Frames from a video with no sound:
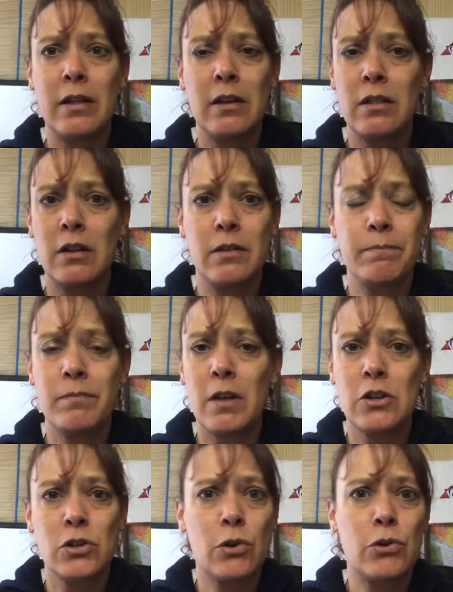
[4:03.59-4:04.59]
The
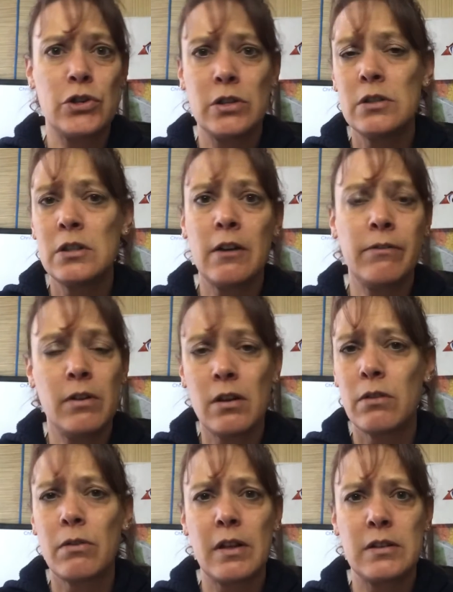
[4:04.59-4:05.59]
excursion stuff, you
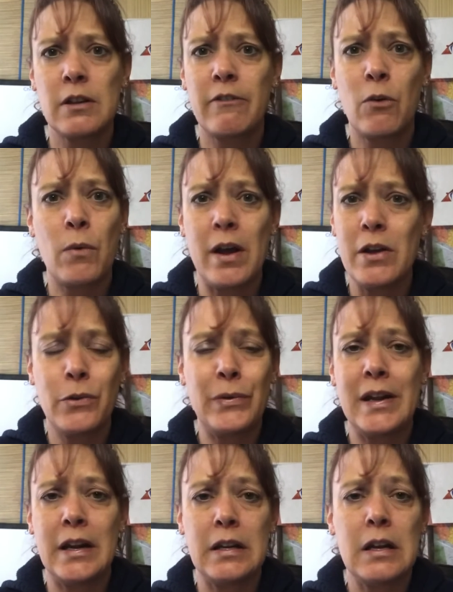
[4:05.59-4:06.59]
can throw that stuff away. You
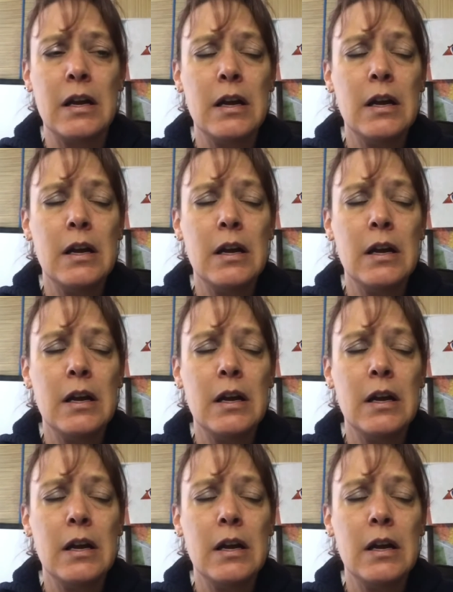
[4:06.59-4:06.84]
don't need it.